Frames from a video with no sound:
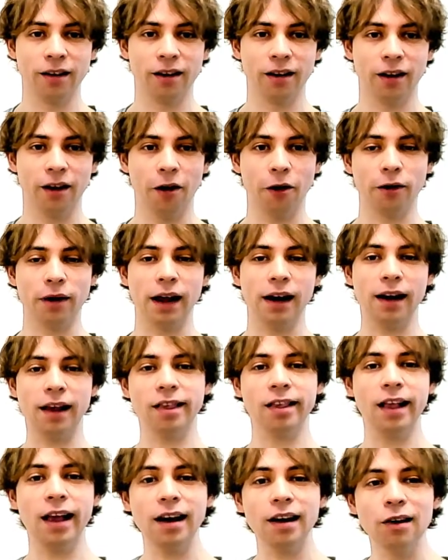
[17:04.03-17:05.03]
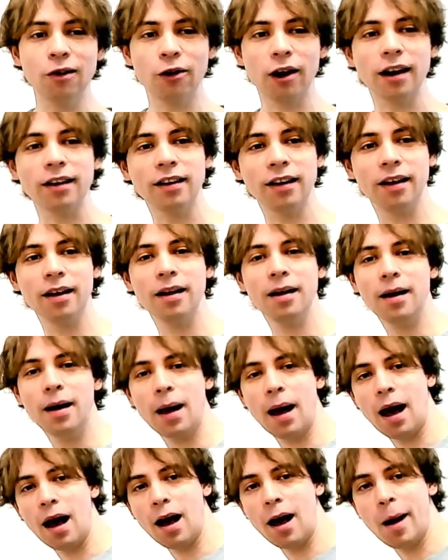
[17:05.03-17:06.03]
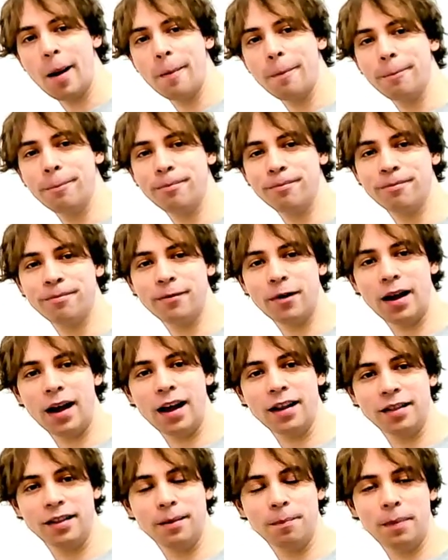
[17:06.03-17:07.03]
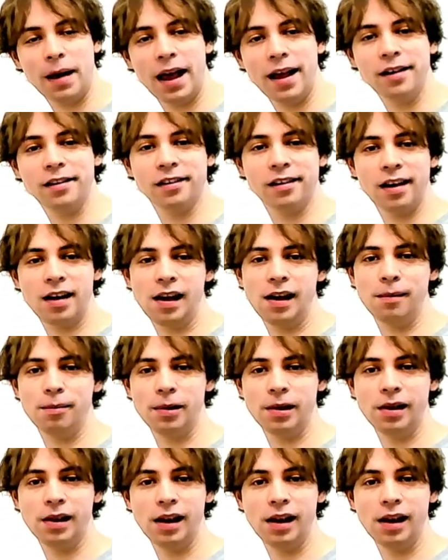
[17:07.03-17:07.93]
Okay, let's take a look at the page table